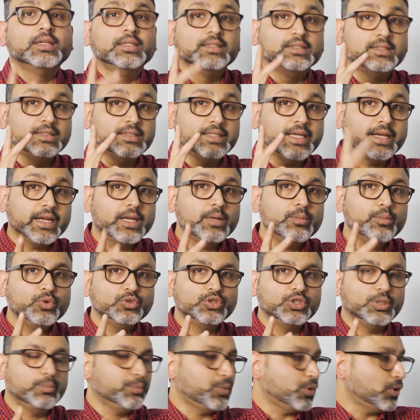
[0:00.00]
Second
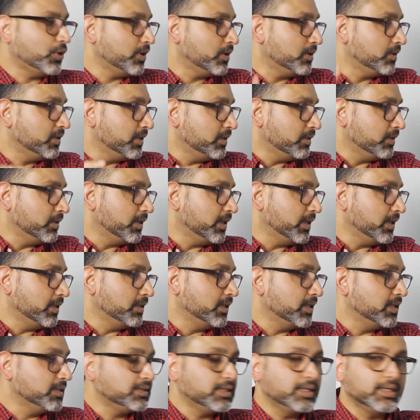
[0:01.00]
most important
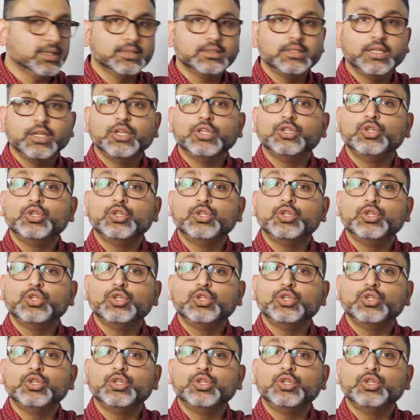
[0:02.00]
in this is